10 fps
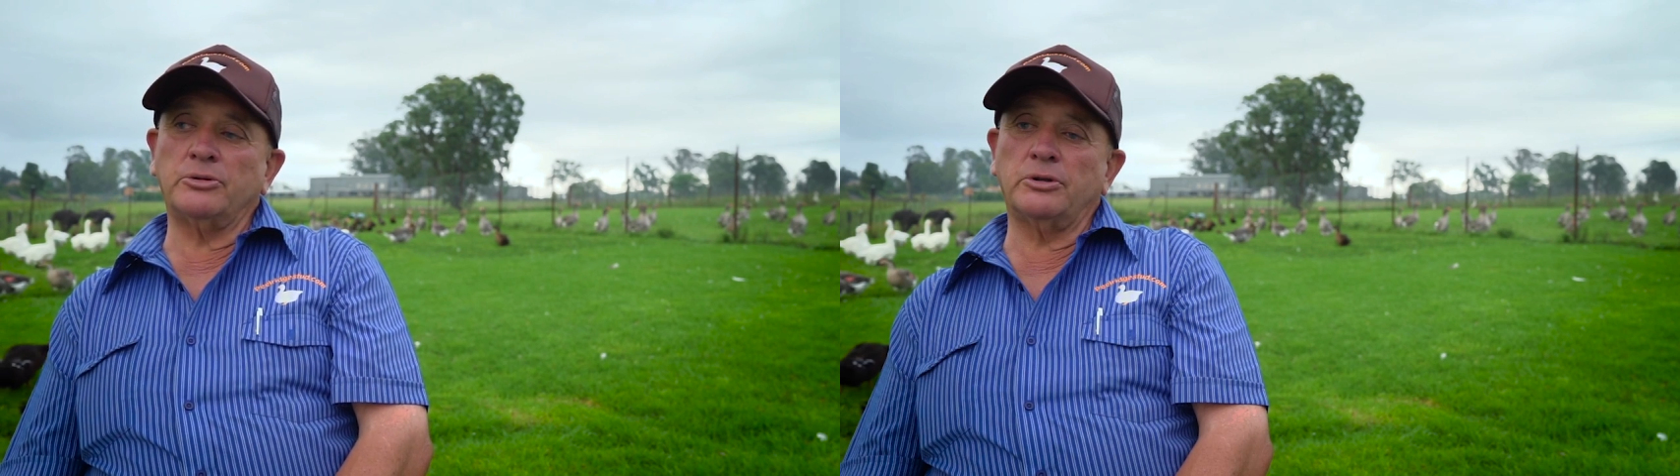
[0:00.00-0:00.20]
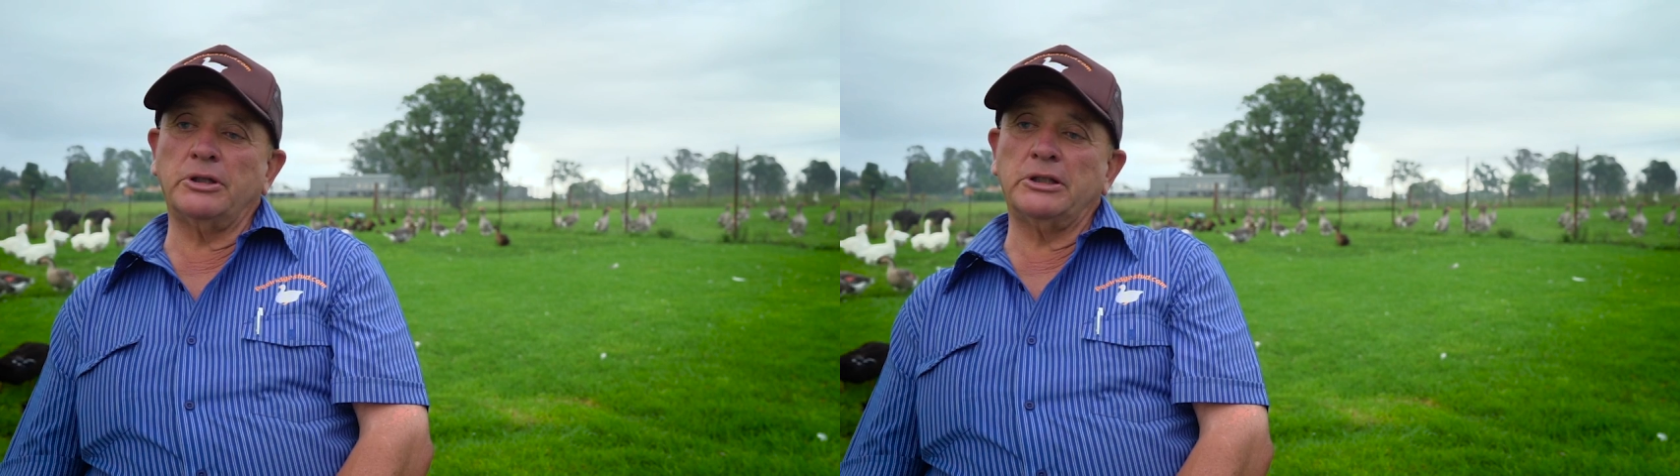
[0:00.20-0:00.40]

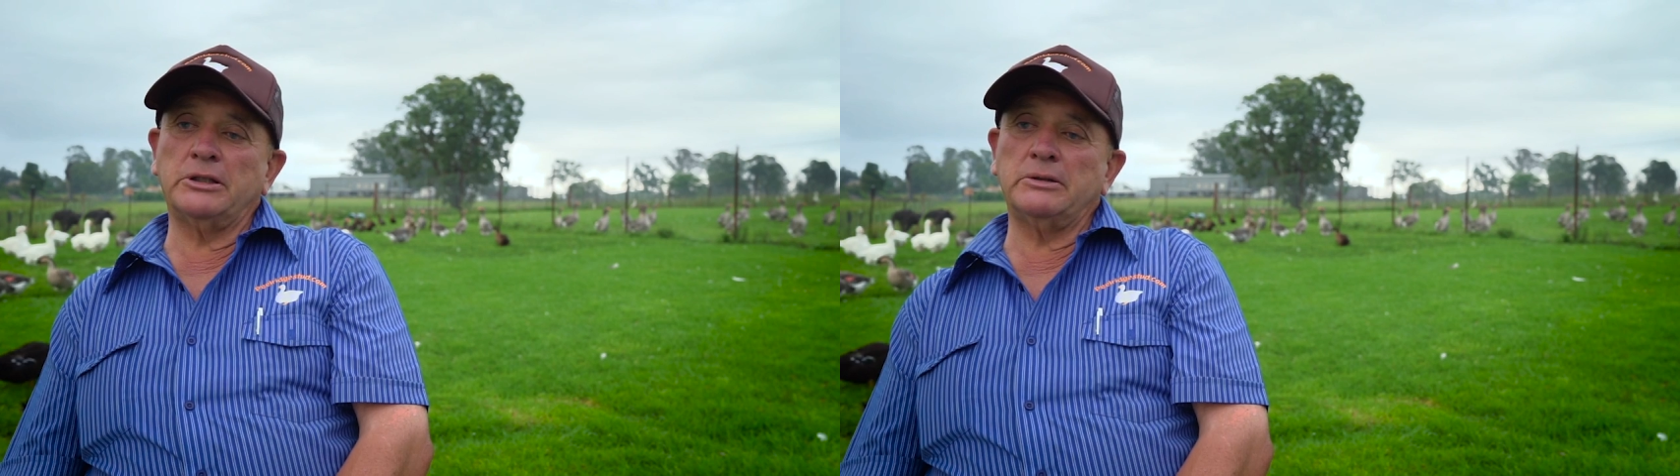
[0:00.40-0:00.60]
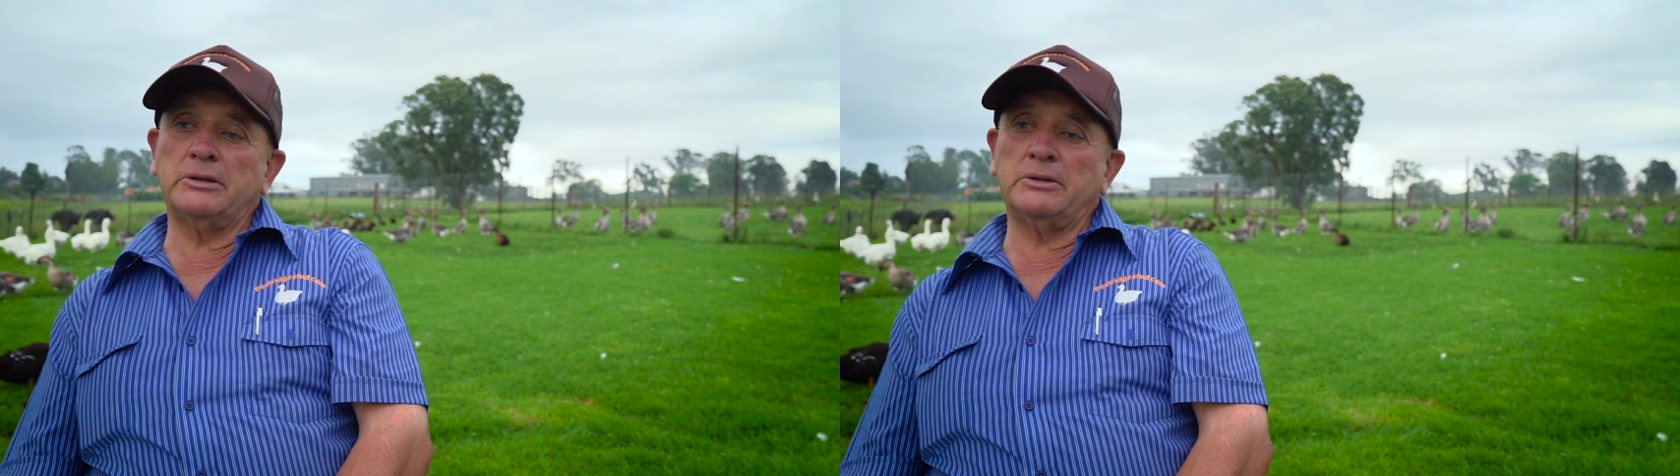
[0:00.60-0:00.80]
so I
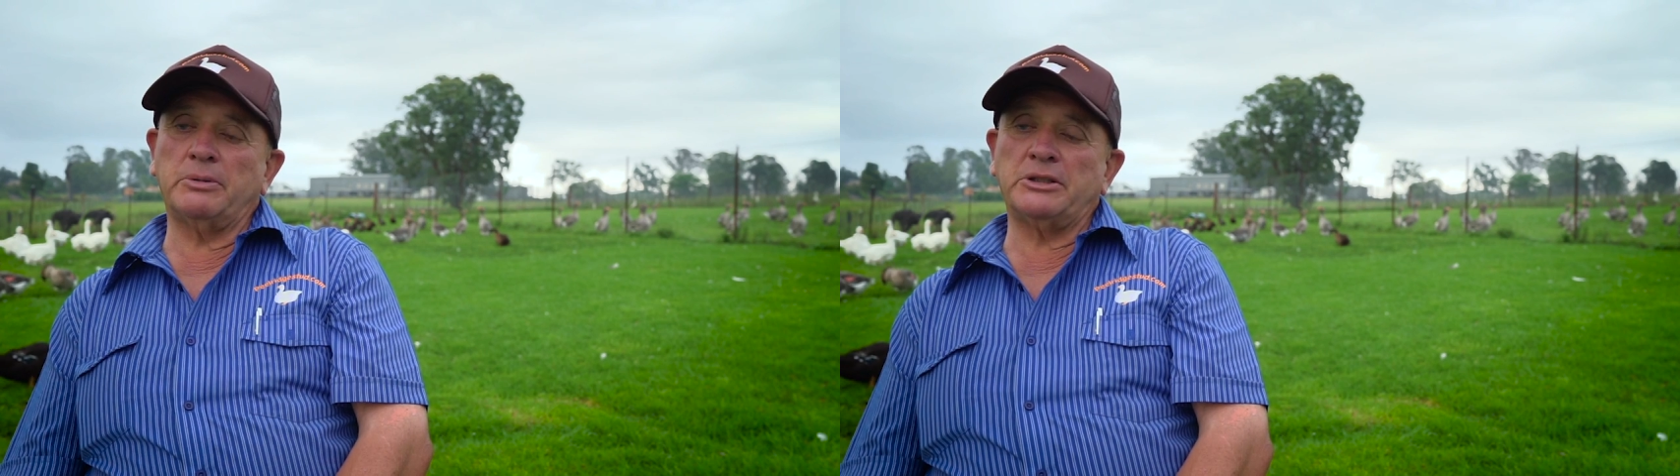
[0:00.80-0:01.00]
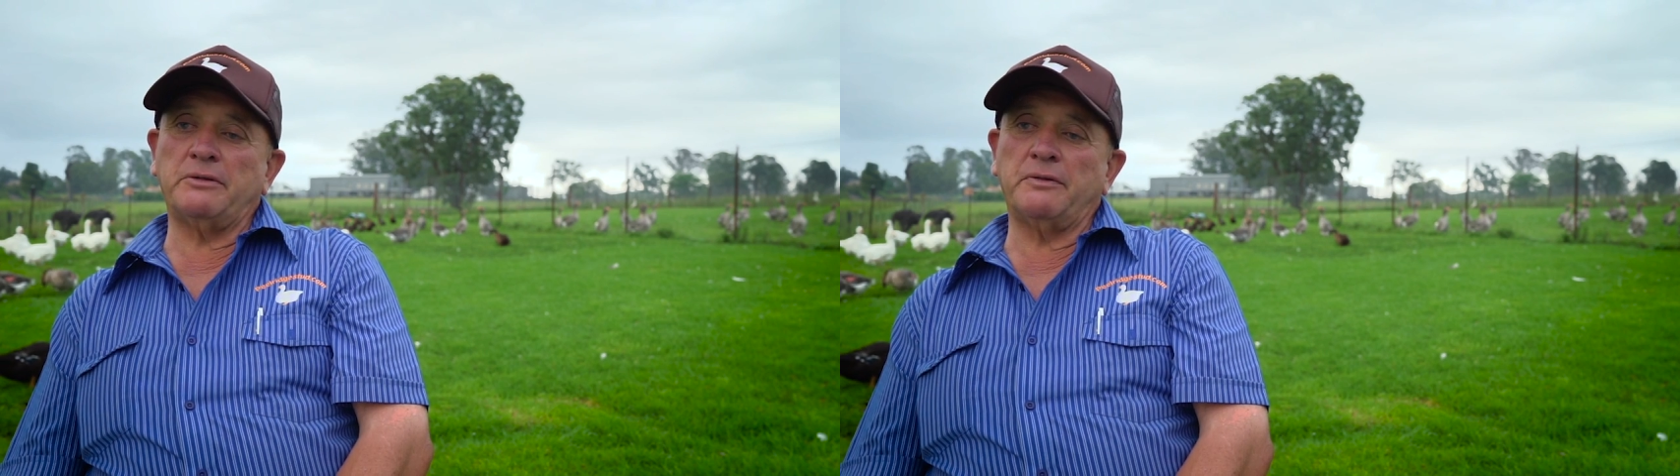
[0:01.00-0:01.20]
think,
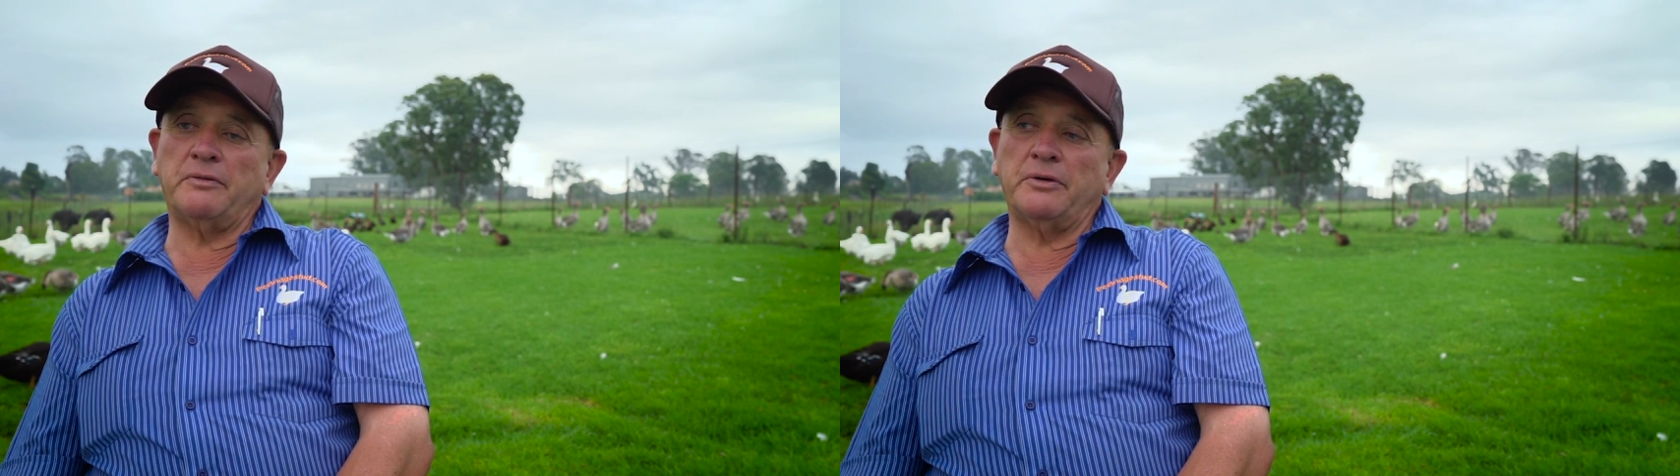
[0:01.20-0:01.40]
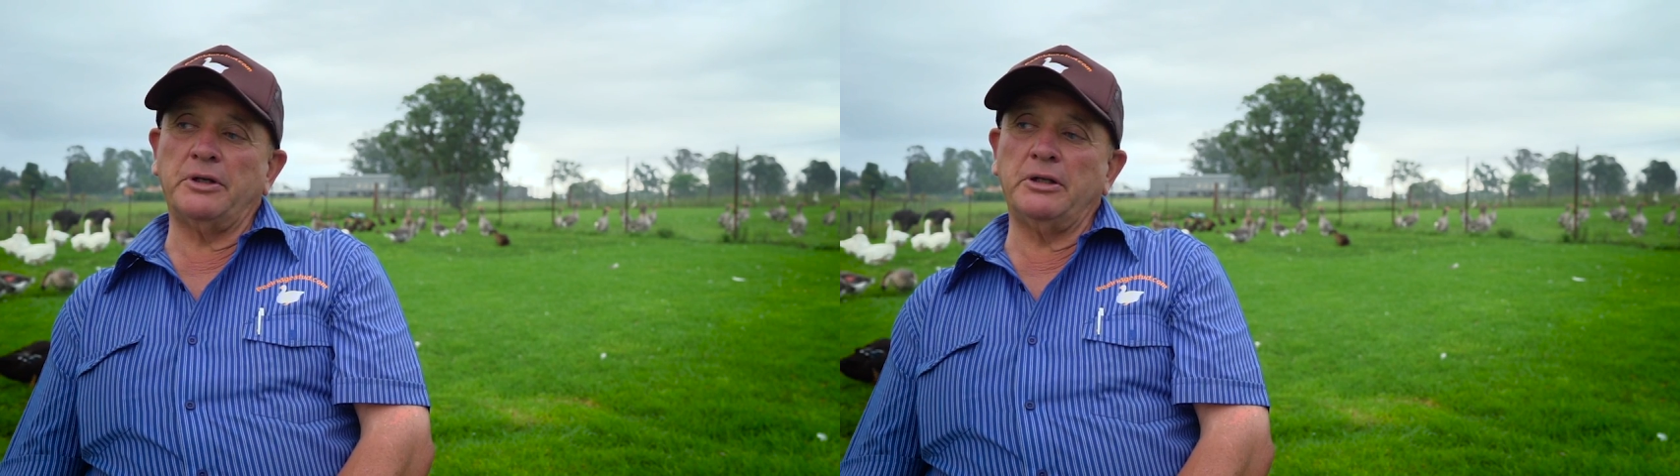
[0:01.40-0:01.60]
especially if you're
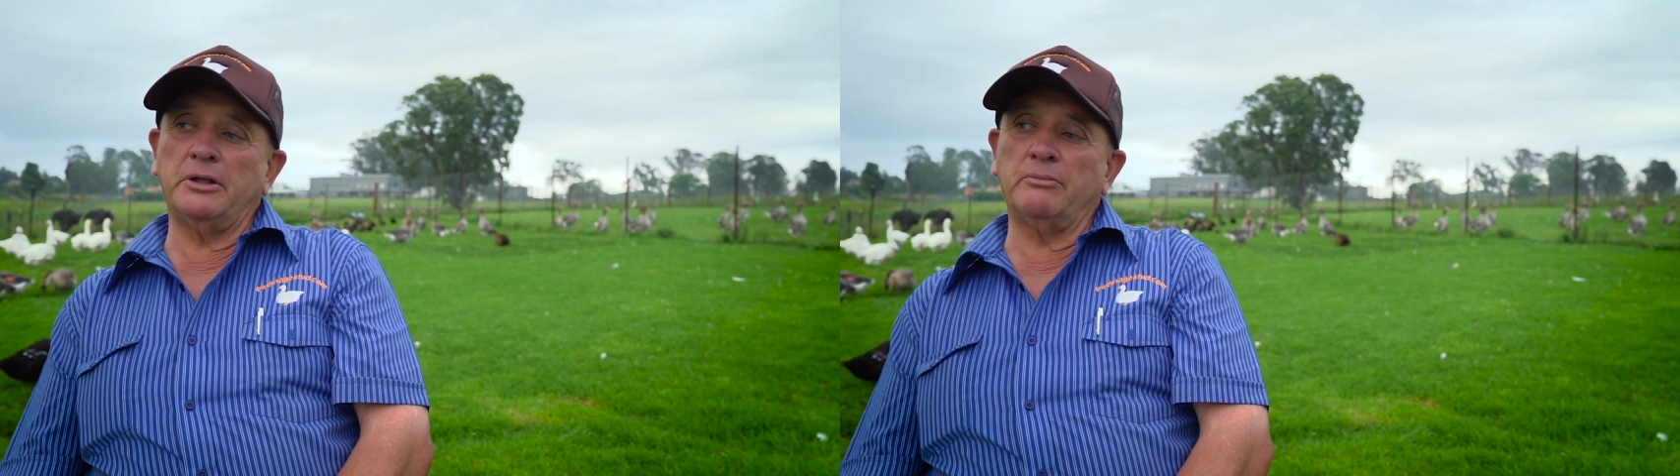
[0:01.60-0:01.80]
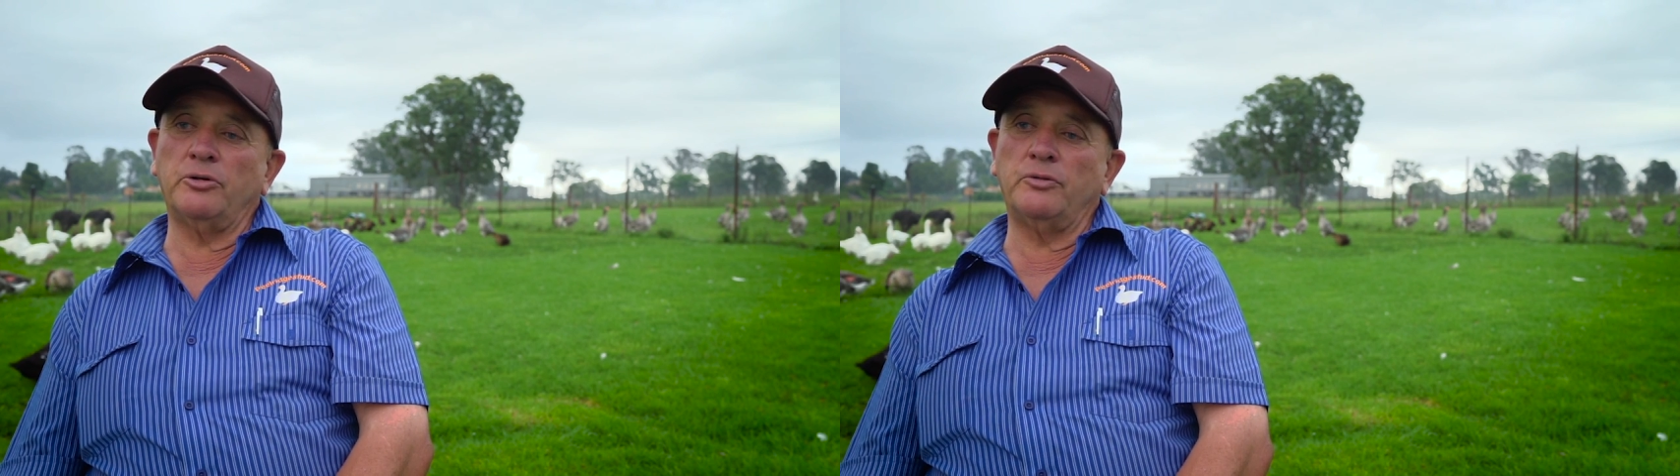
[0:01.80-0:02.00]
feeding
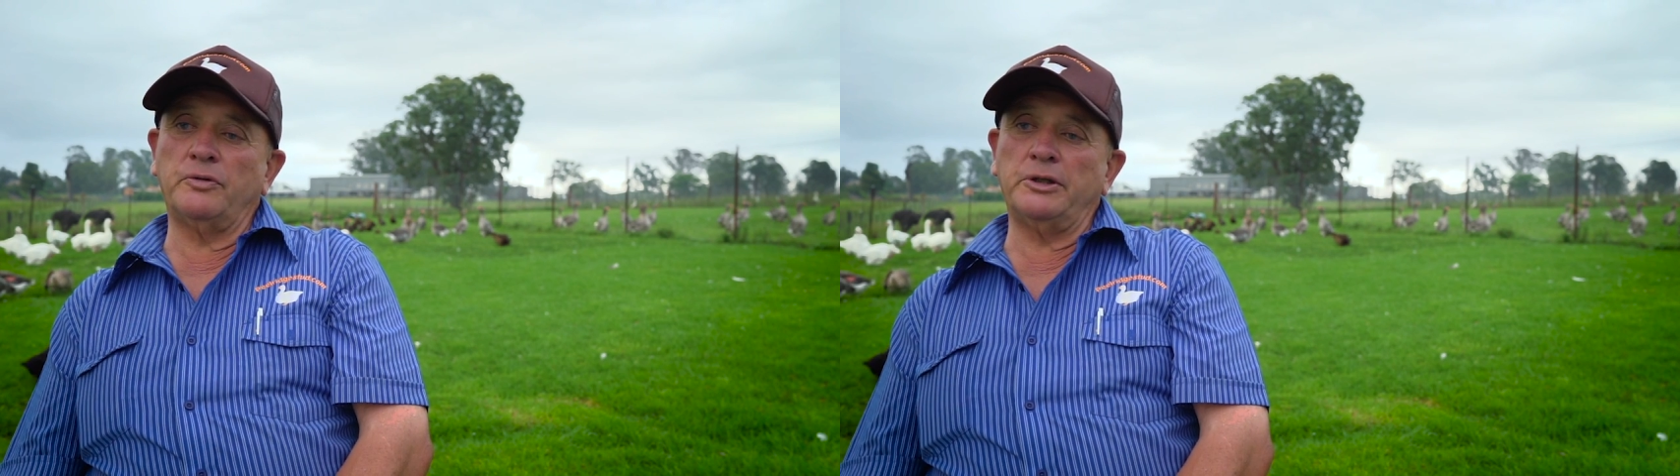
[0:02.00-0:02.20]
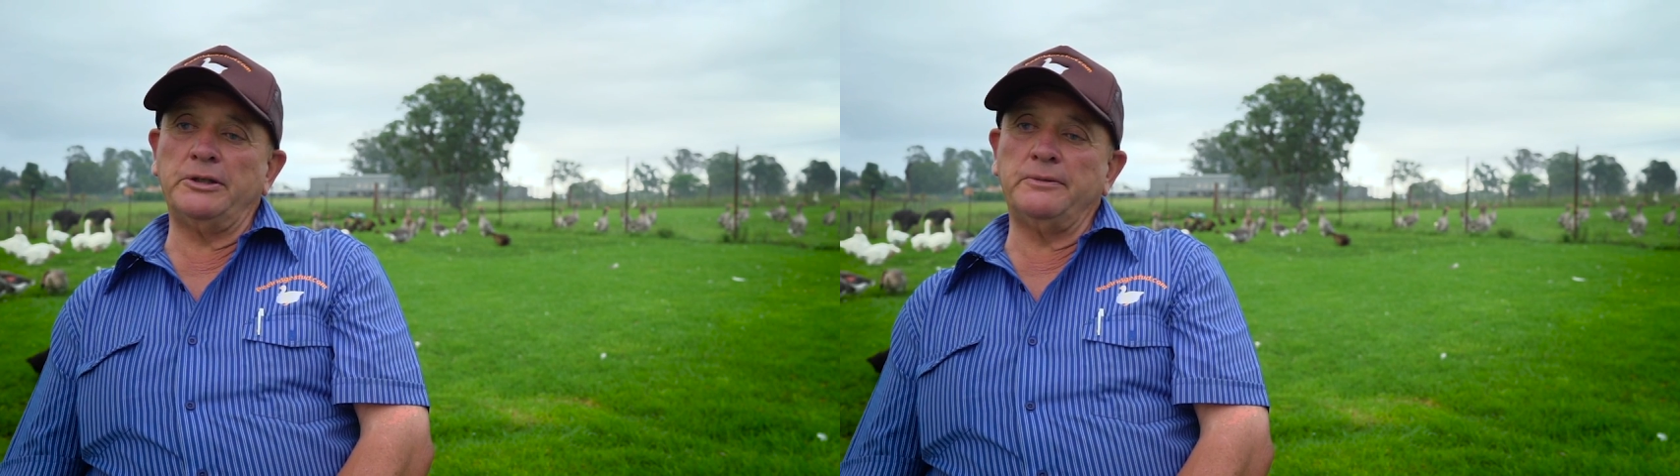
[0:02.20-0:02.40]
them good
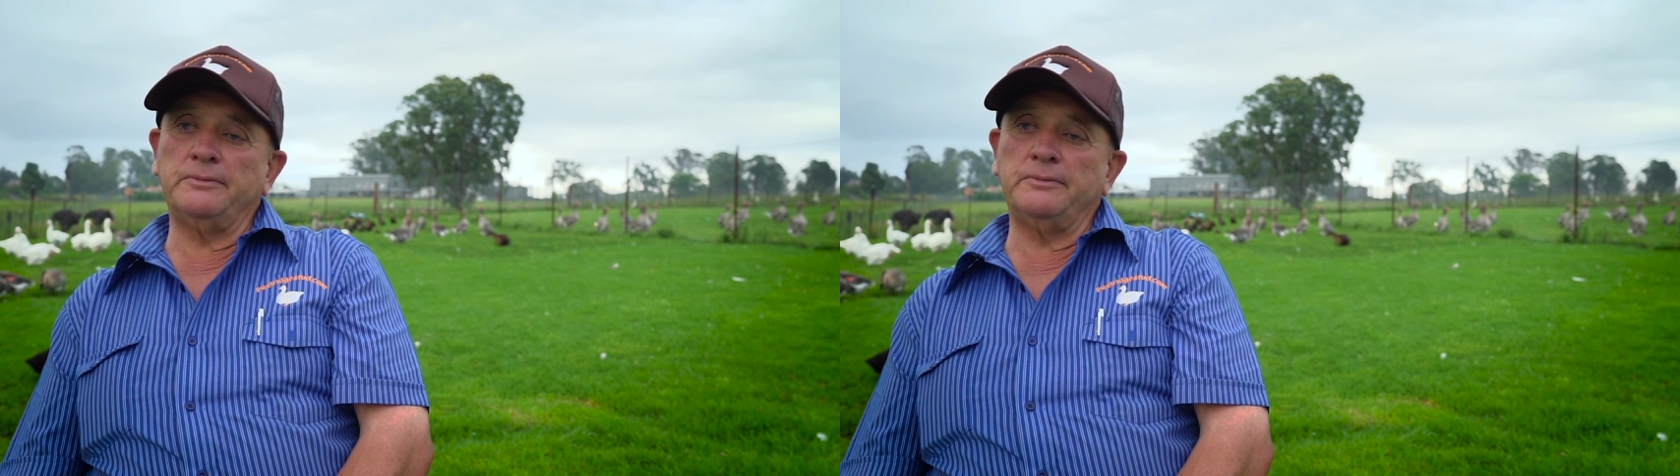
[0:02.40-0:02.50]
feed.